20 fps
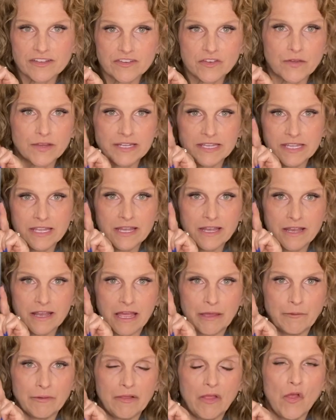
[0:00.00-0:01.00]
So
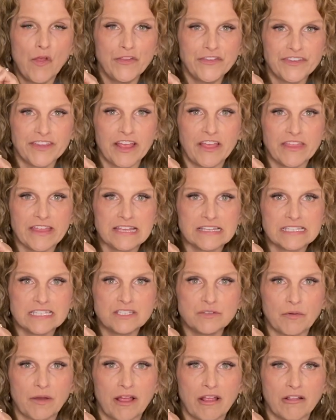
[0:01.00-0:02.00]
I will wholesale these
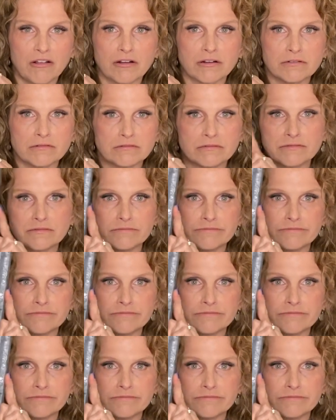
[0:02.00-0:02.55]
as well, or